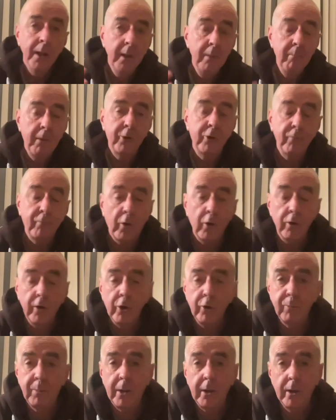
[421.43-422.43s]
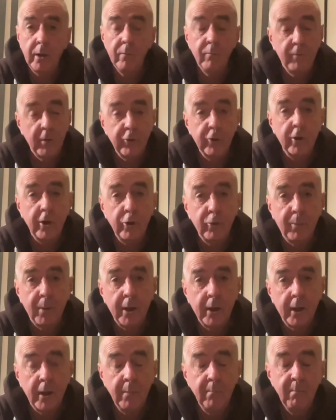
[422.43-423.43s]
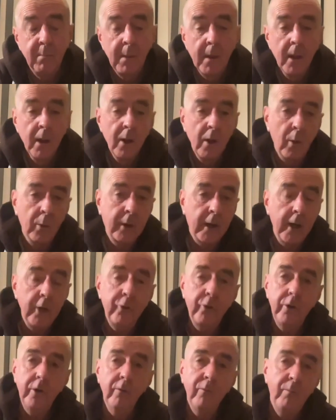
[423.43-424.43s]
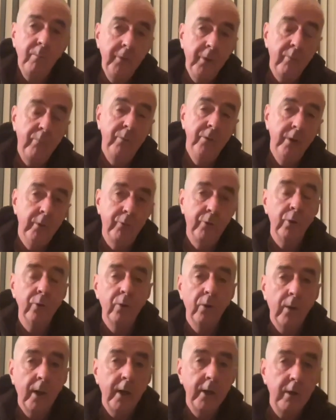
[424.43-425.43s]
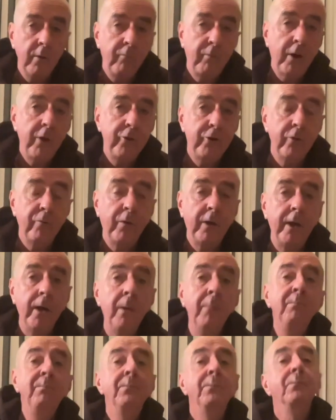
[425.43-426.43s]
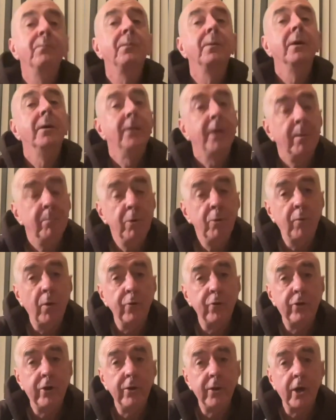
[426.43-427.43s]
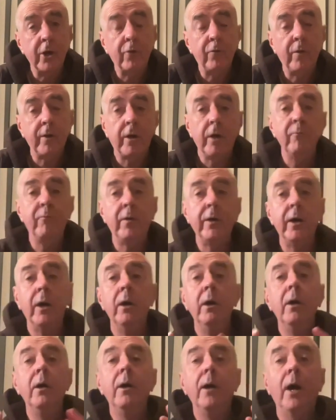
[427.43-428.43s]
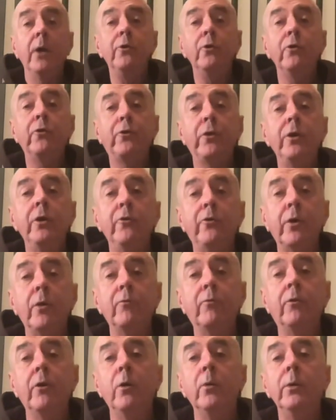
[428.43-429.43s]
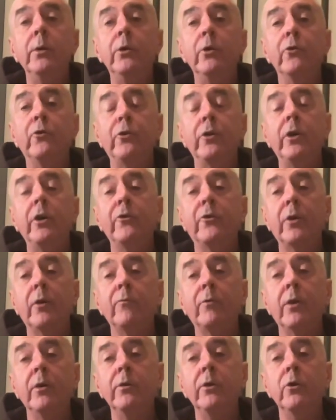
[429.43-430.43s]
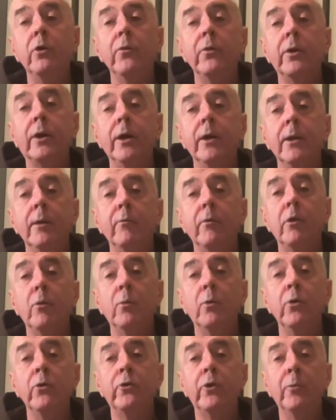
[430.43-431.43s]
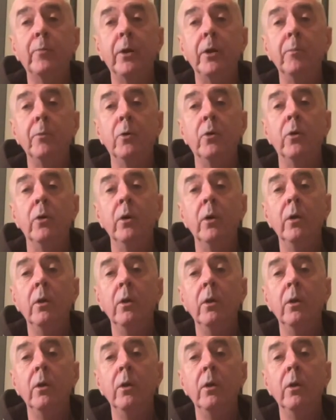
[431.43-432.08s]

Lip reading: metaphorically speaking and physically speaking. Okay, so you've done all that, you've faced your fear, and then move on to your next fear. And you'll see yourself growing. You'll see yourself that you're not the kid living in the wardrobe anymore.